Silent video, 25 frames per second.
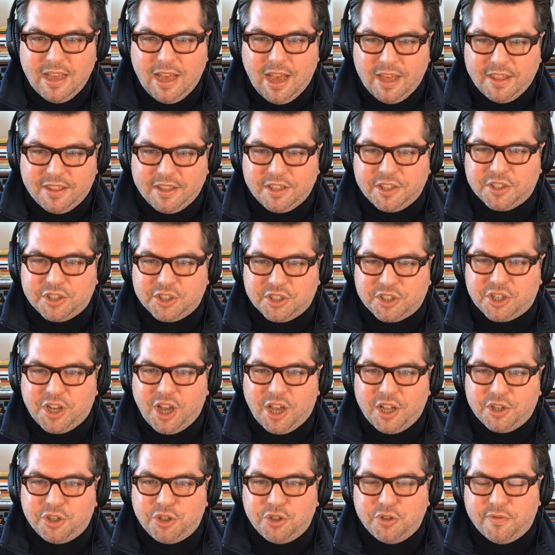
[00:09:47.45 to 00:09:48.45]
I think this has
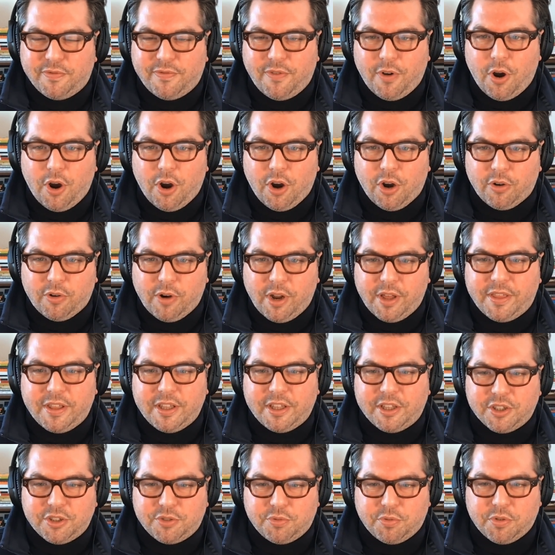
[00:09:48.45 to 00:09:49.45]
gone too far, or I
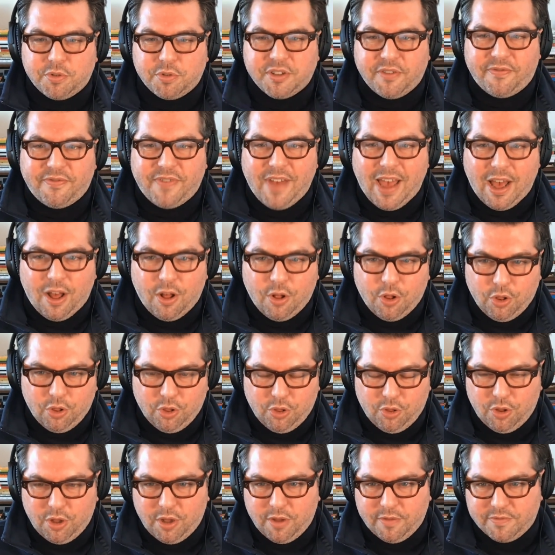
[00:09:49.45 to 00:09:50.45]
think this runs
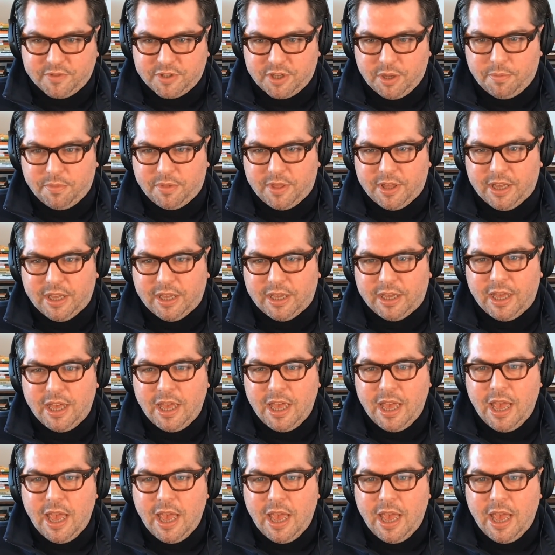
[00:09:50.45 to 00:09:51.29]
afoul of something.